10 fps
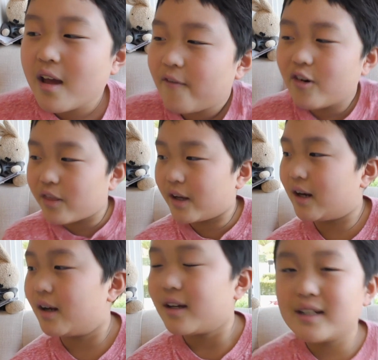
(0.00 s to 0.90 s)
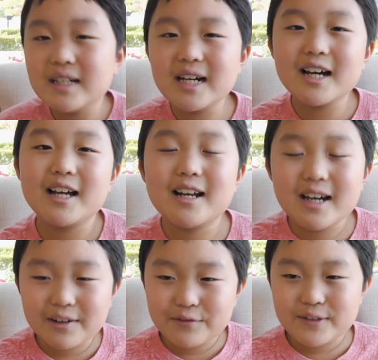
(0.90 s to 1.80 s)
for the good
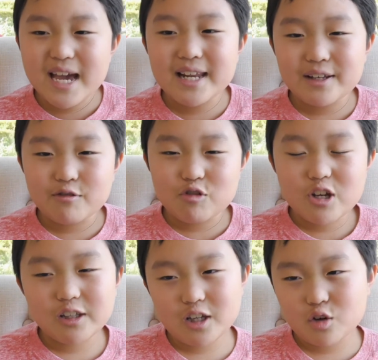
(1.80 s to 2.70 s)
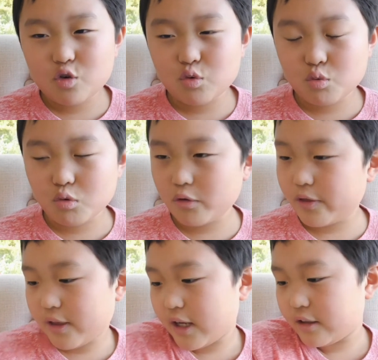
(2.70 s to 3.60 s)
of getting really cool
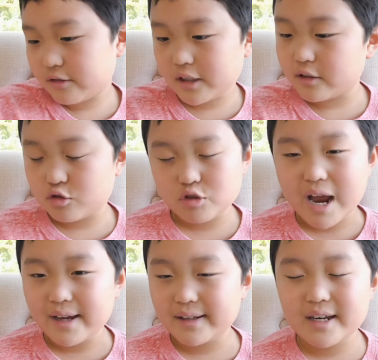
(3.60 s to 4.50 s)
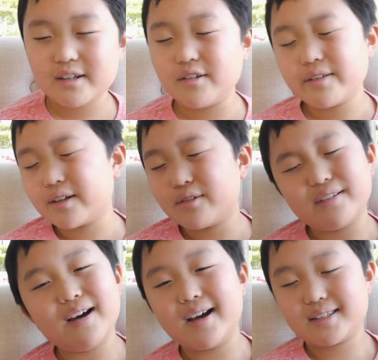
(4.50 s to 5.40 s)
things like a dragon and all that, or
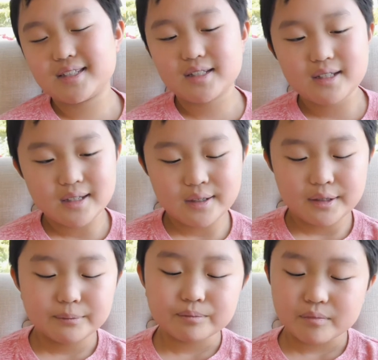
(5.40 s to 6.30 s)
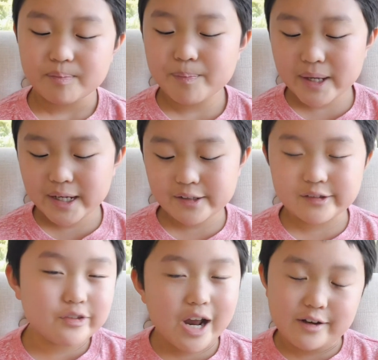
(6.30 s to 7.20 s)
not? Because
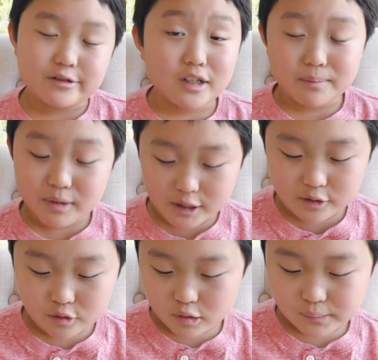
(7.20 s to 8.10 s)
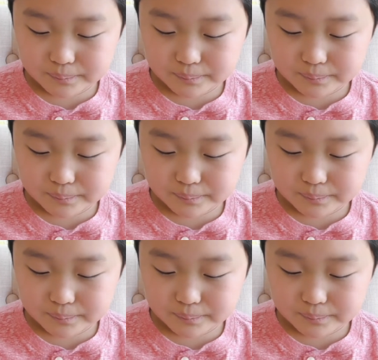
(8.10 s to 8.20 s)
dragons are pretty cool.